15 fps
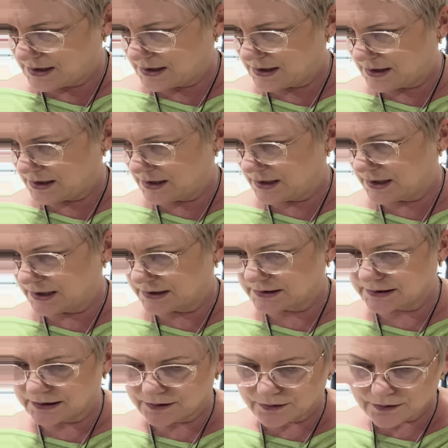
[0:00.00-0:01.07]

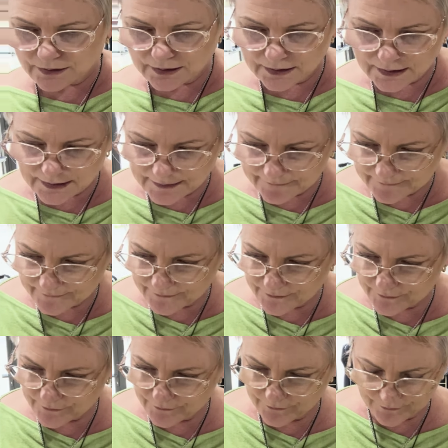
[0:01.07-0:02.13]
And the last
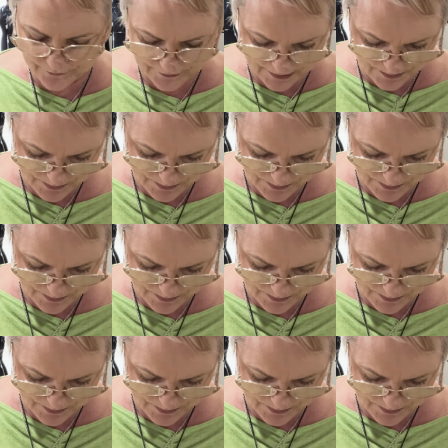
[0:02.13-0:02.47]
3